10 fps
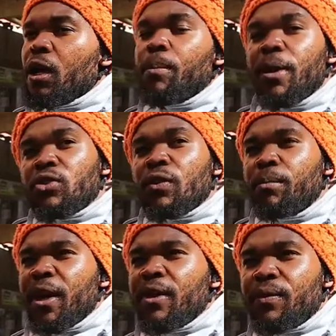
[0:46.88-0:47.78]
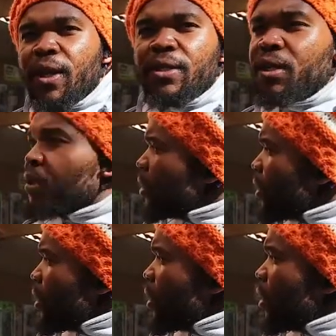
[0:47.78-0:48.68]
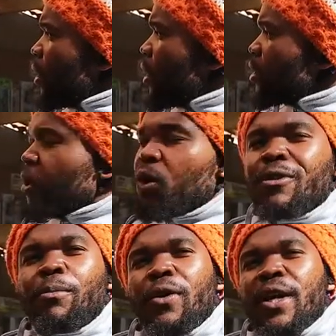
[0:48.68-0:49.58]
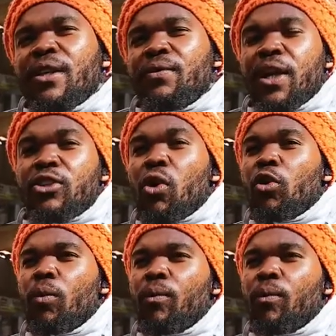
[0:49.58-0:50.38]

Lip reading: a place of birth first. Nelson Mandela was born at a village called